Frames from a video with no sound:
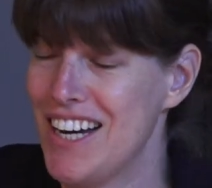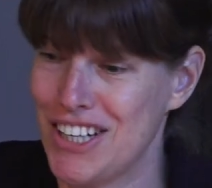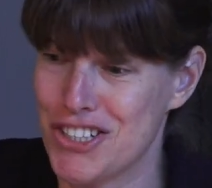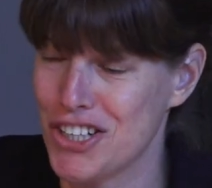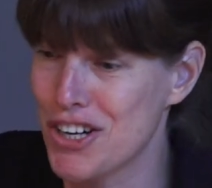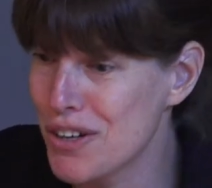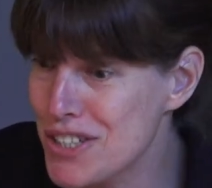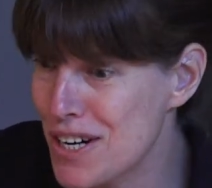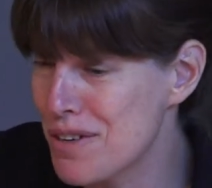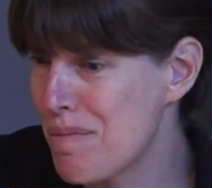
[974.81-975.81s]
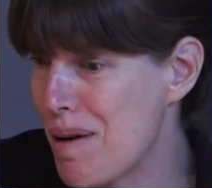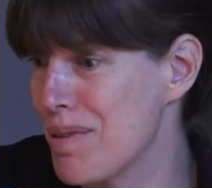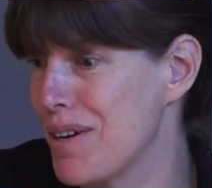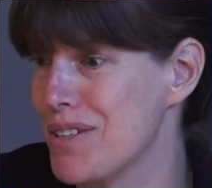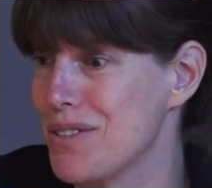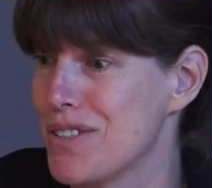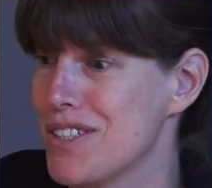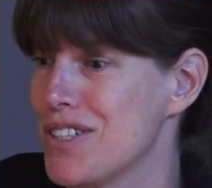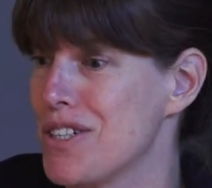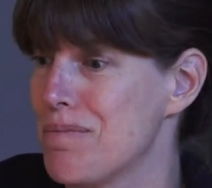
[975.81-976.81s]
it should go to general public
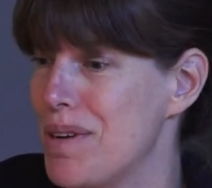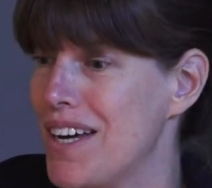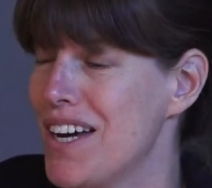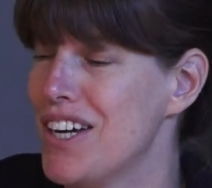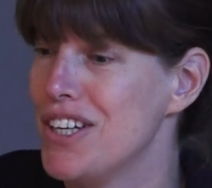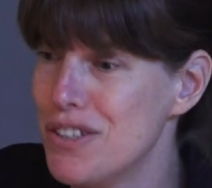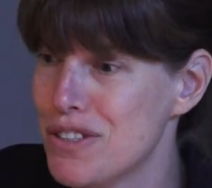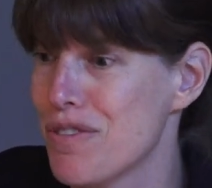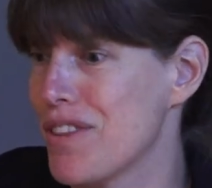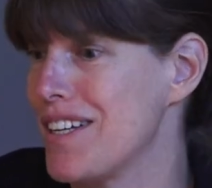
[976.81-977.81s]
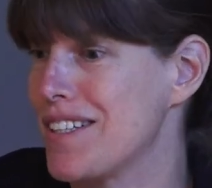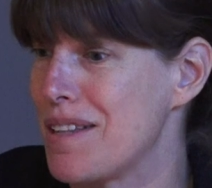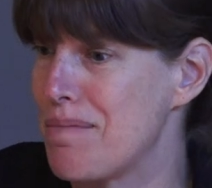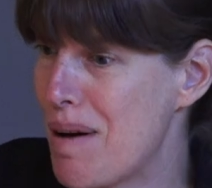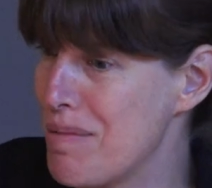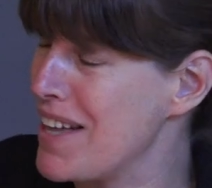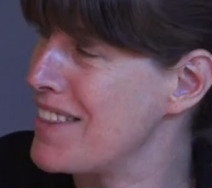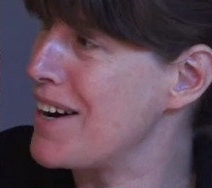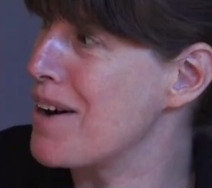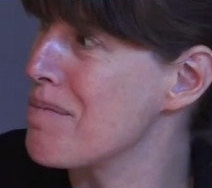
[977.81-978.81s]
resources, it should be used for things that the public
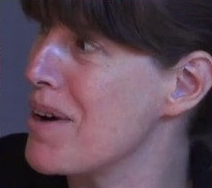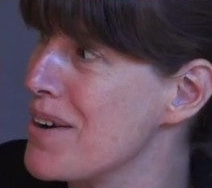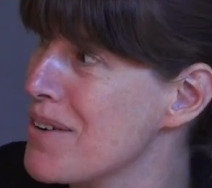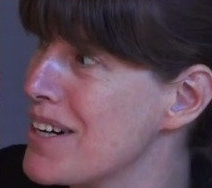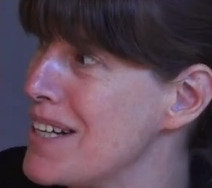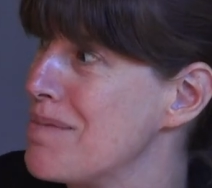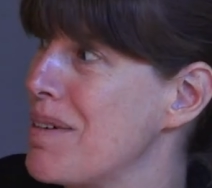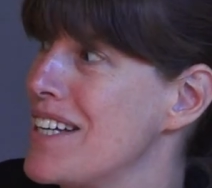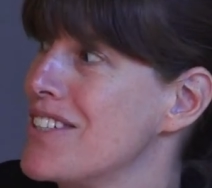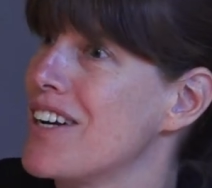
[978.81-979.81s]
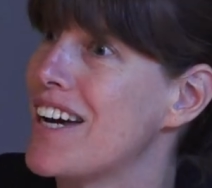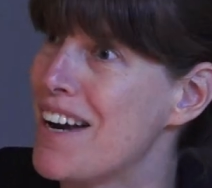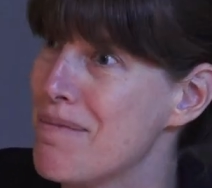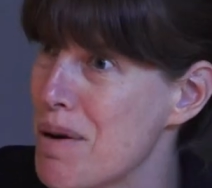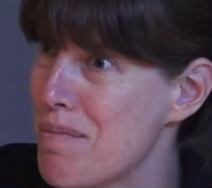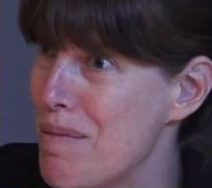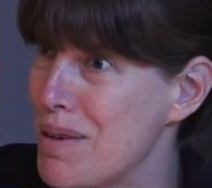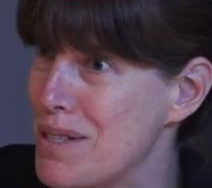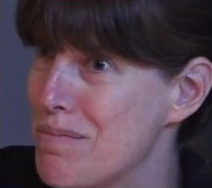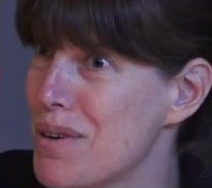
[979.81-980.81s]
think are priorities because you'll get more
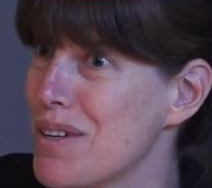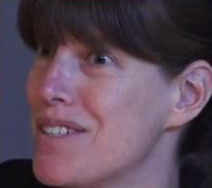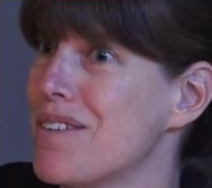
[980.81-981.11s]
public support.